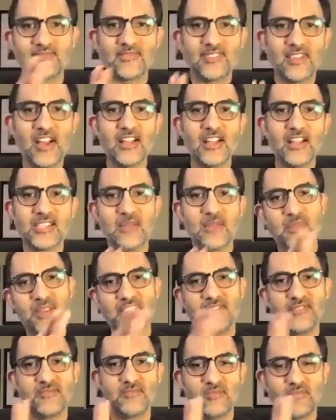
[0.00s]
concept
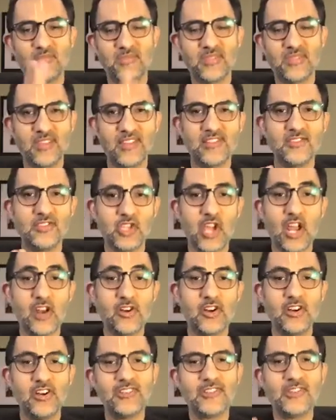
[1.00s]
because it's gendered.